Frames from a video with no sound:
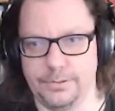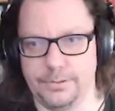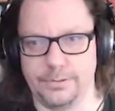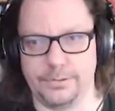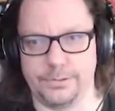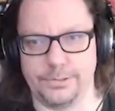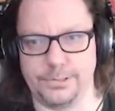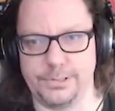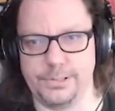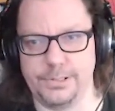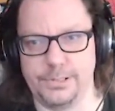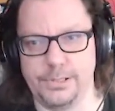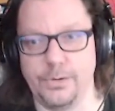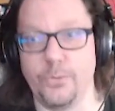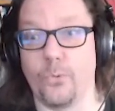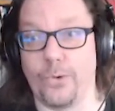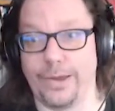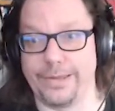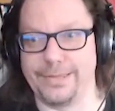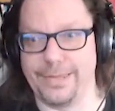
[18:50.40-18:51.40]
see
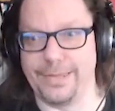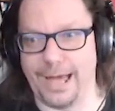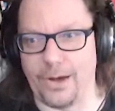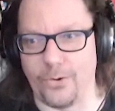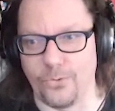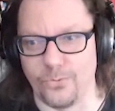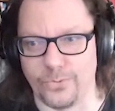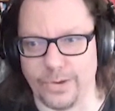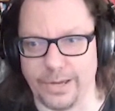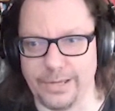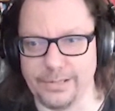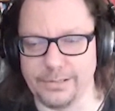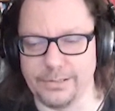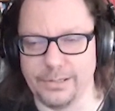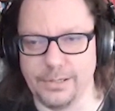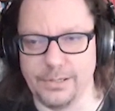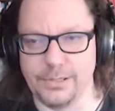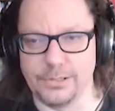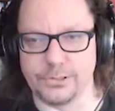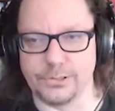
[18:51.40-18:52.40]
right now, right?
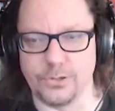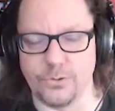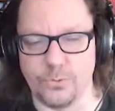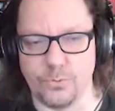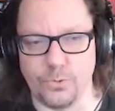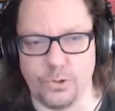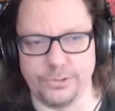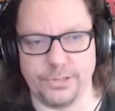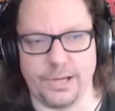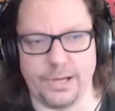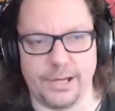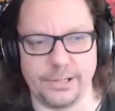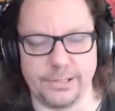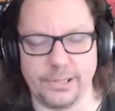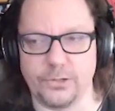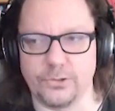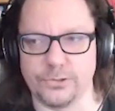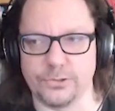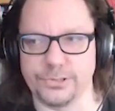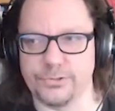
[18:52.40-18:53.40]
So what are
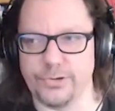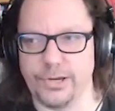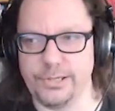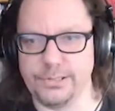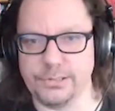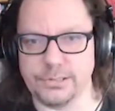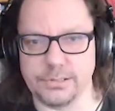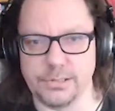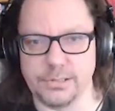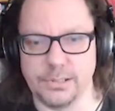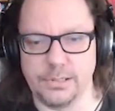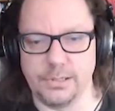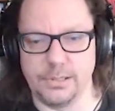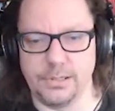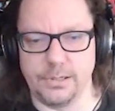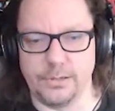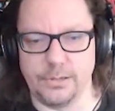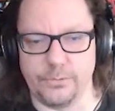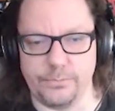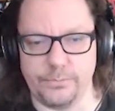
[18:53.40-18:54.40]
the constraints?
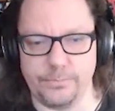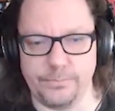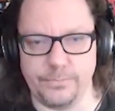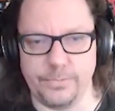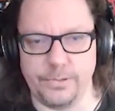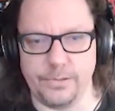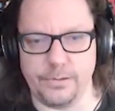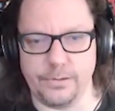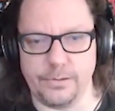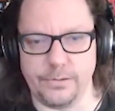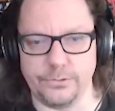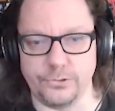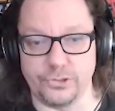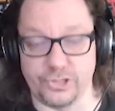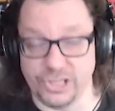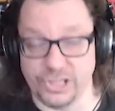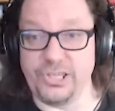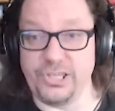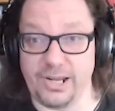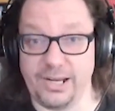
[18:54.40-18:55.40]

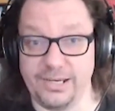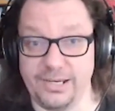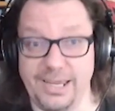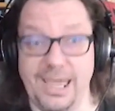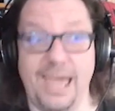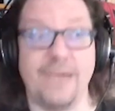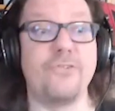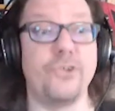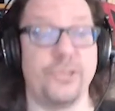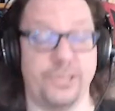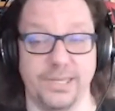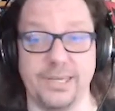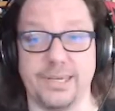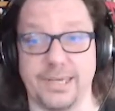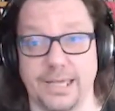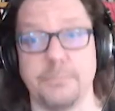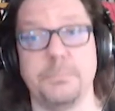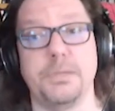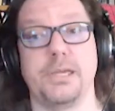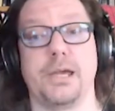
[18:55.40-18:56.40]
Generally, everything
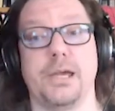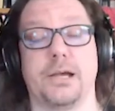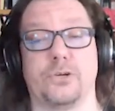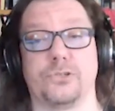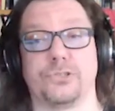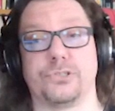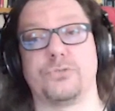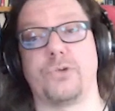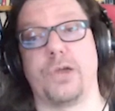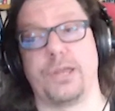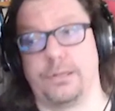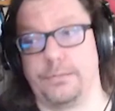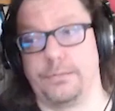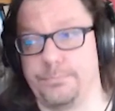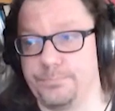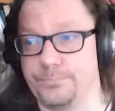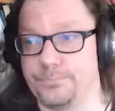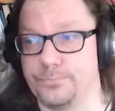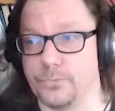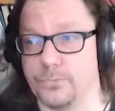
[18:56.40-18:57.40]
can be a constraint,
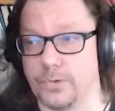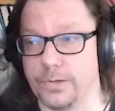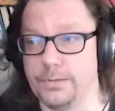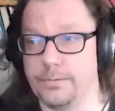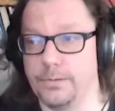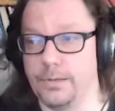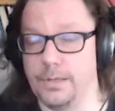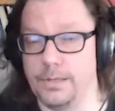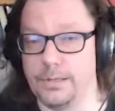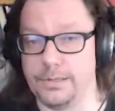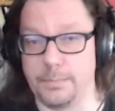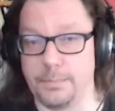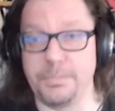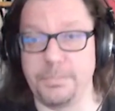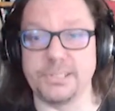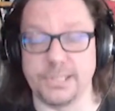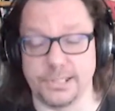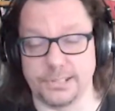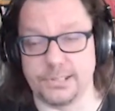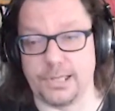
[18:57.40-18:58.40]
right? The
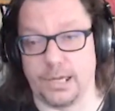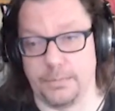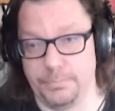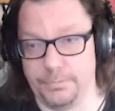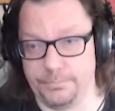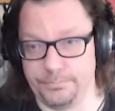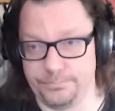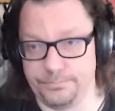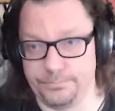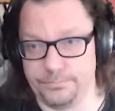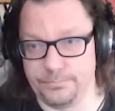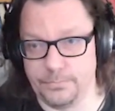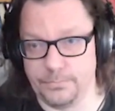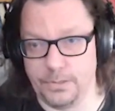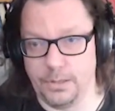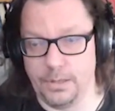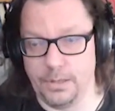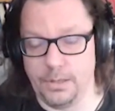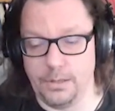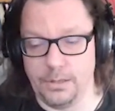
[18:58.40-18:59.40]
business type,
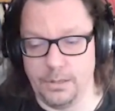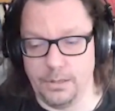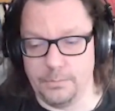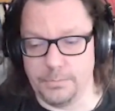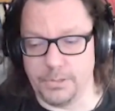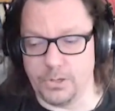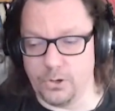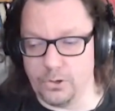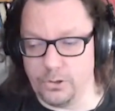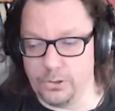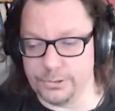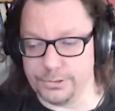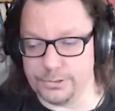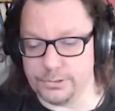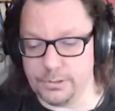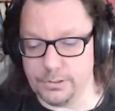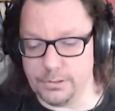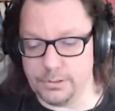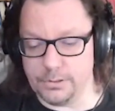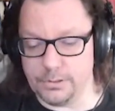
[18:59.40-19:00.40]

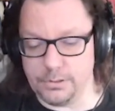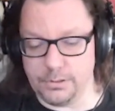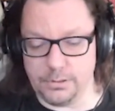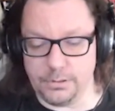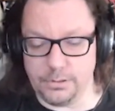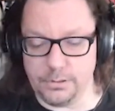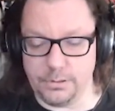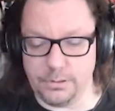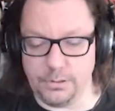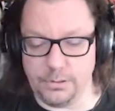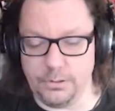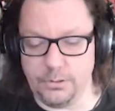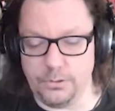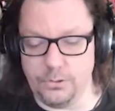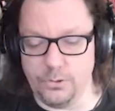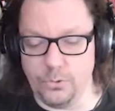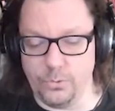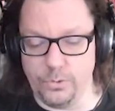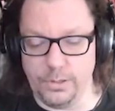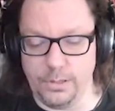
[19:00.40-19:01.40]
because
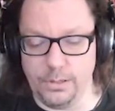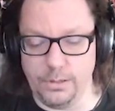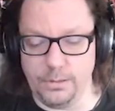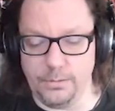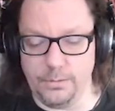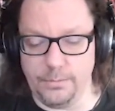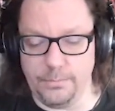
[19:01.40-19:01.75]
you will